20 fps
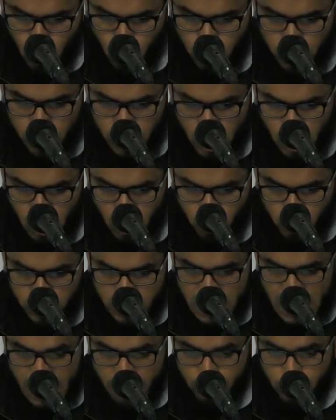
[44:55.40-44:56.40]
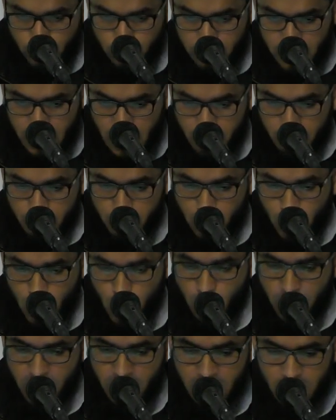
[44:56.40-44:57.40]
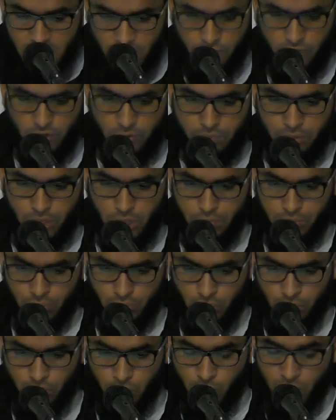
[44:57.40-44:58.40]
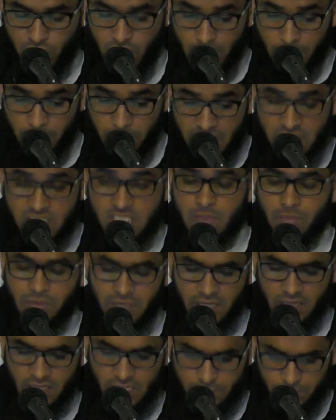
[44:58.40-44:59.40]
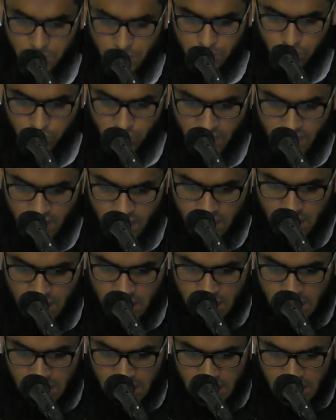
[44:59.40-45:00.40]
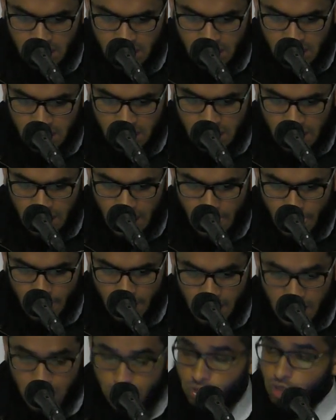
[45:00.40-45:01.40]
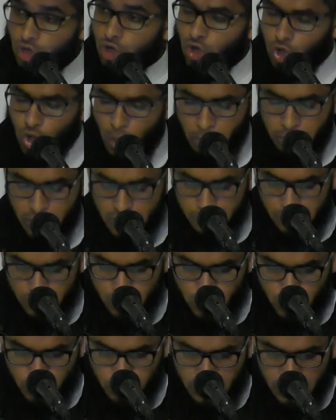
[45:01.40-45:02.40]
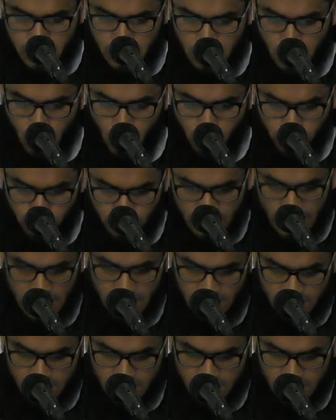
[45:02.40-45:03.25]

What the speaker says: we shall have to become new and different people. We are meant to be these people, right? It's not an accomplishment to be overnight,